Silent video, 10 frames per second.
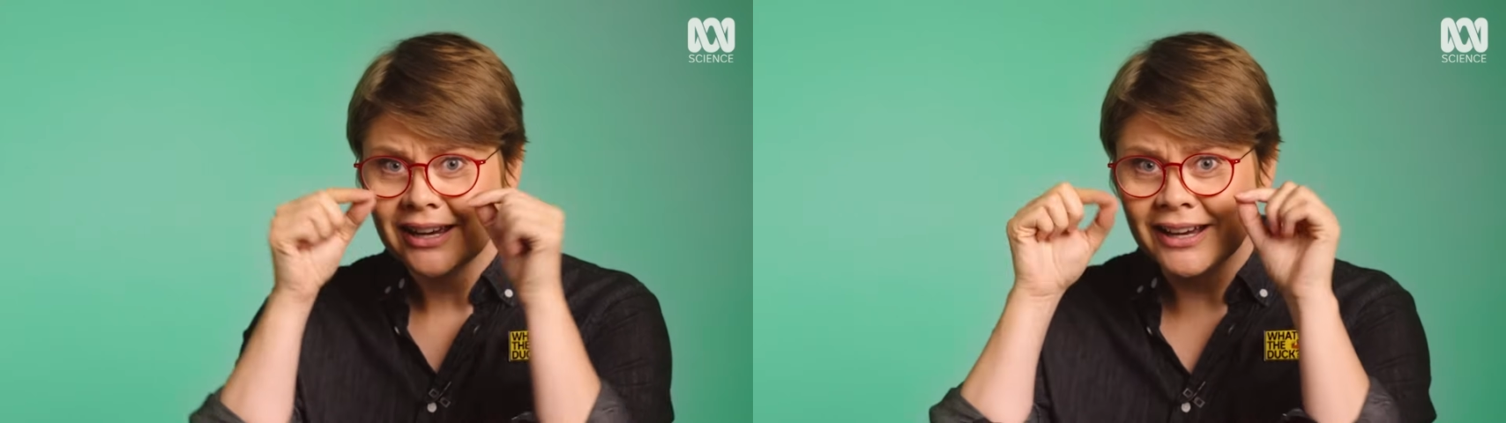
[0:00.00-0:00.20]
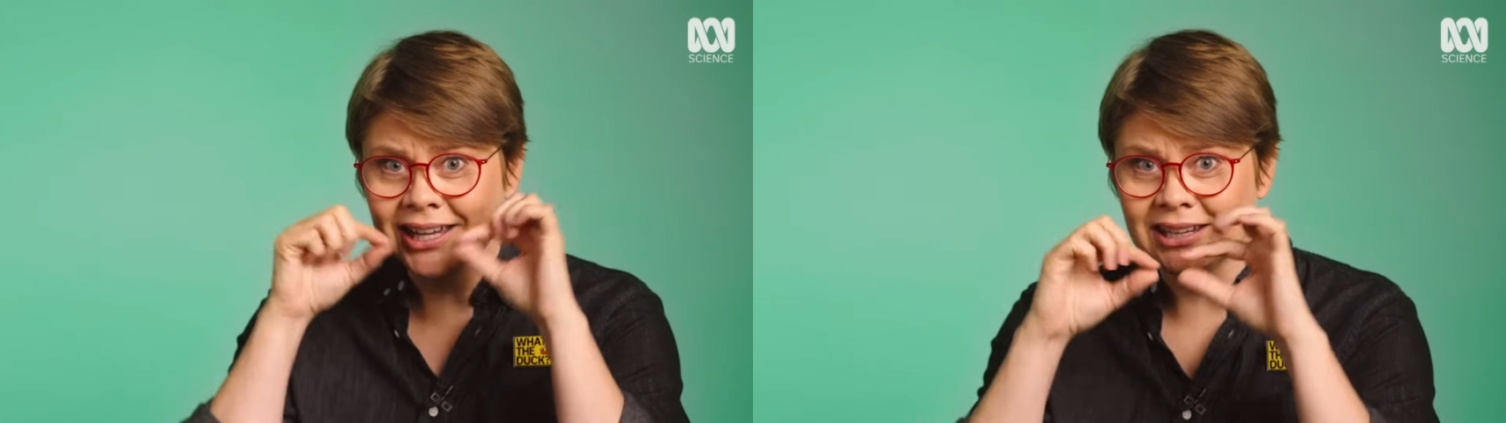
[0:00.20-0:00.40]

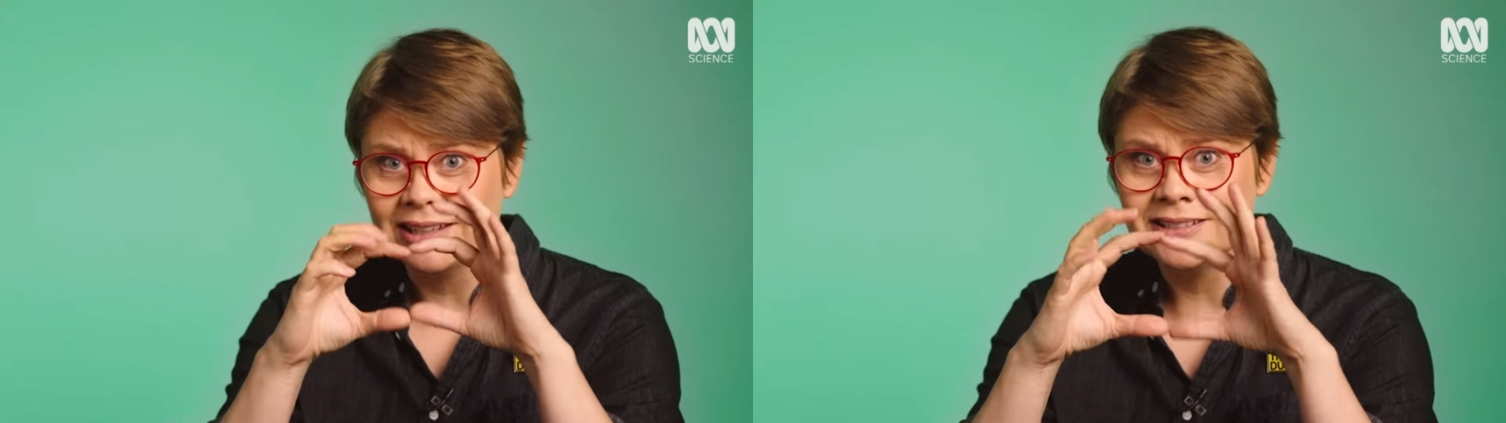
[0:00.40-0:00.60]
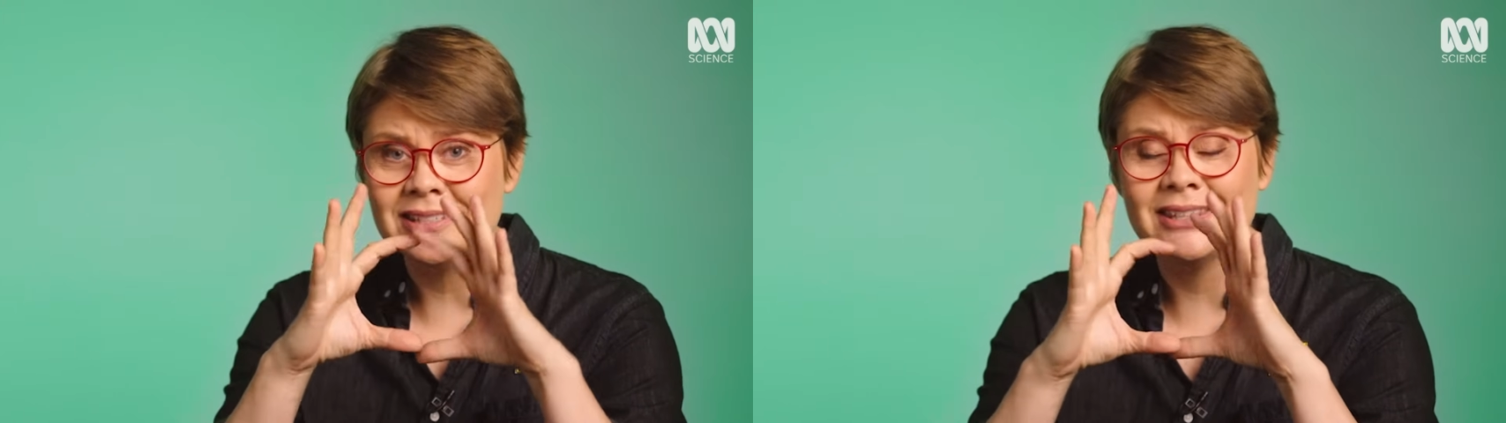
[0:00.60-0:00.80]
are
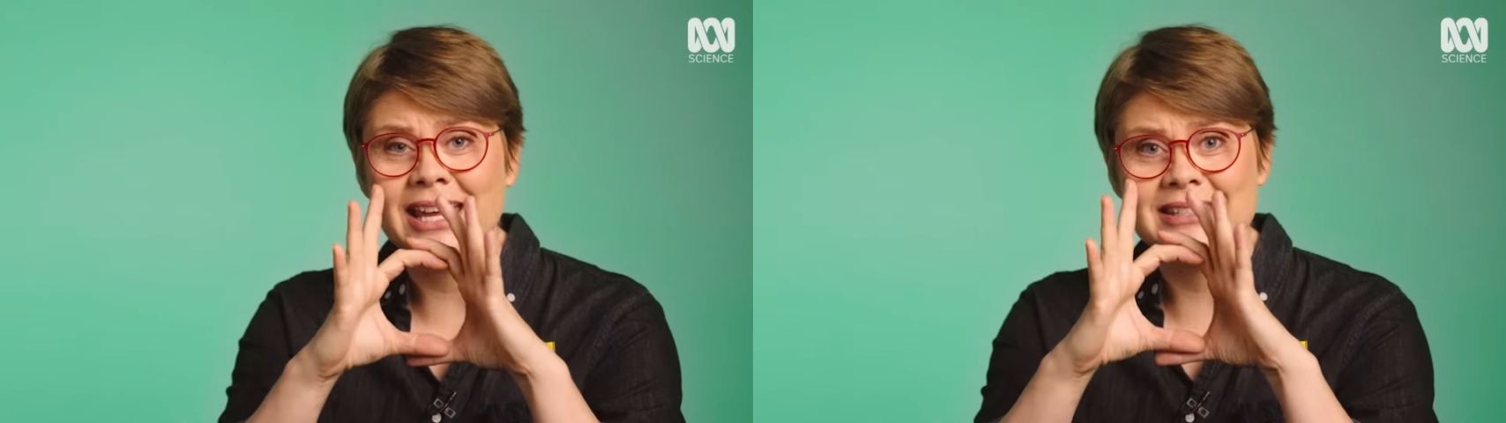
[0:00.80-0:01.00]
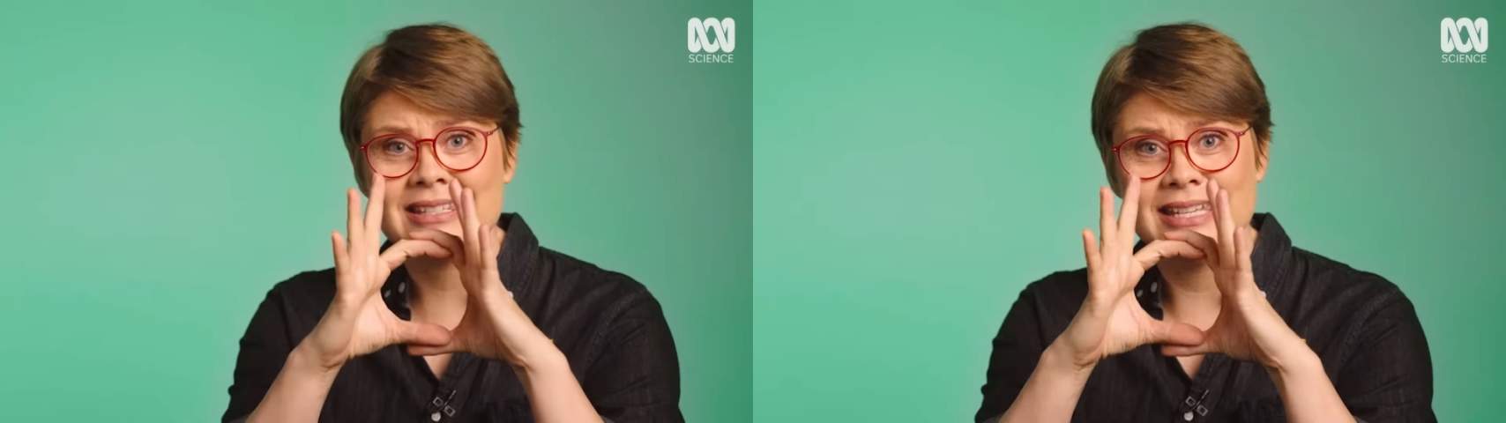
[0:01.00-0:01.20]
connected to
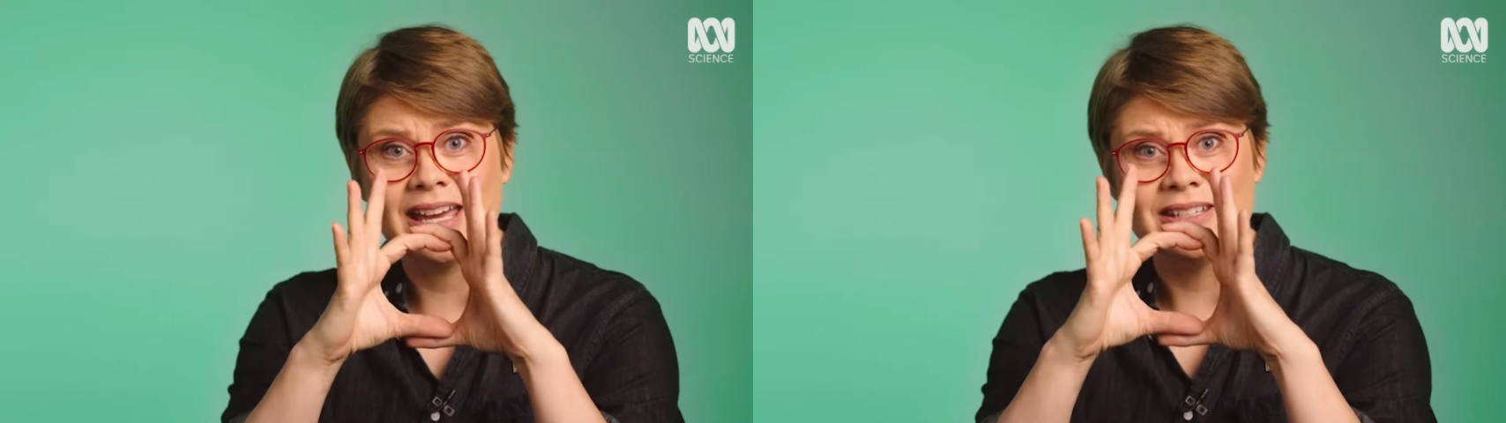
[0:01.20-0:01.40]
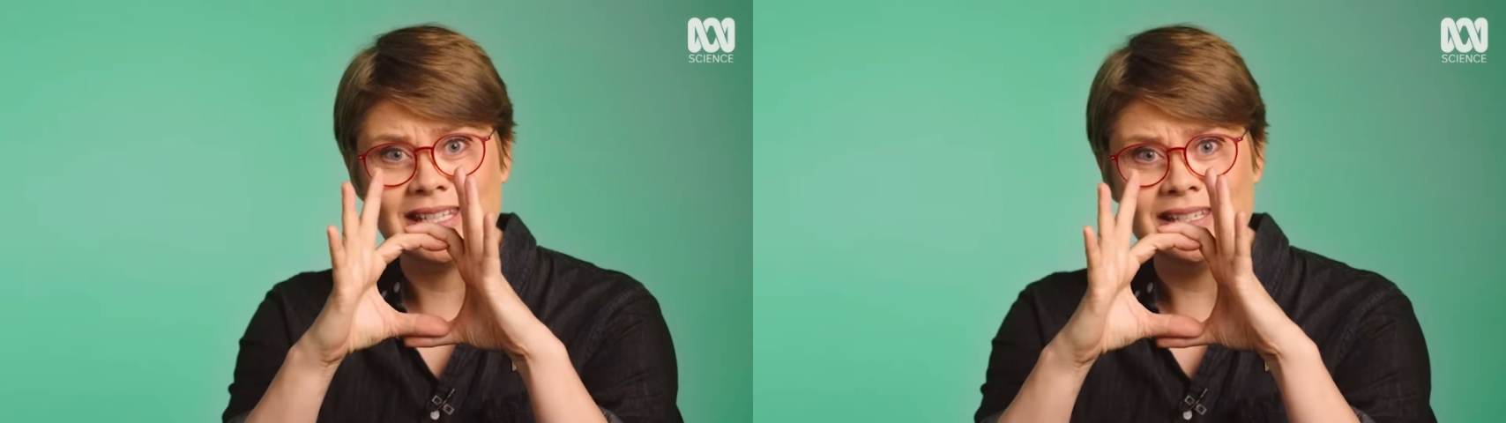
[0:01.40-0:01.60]
that
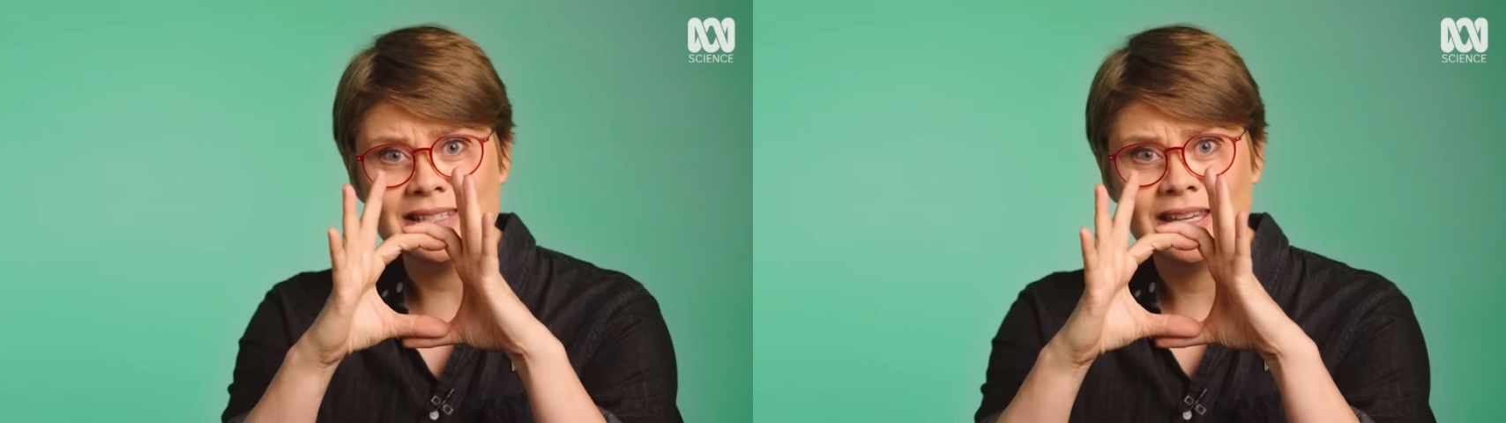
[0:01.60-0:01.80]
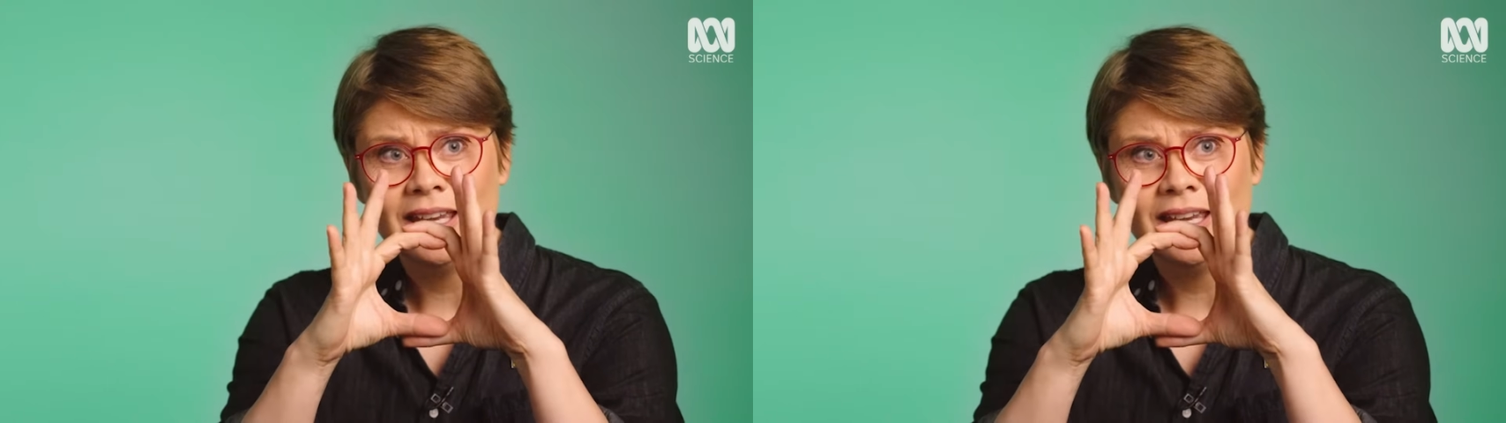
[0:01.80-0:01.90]
snout disc,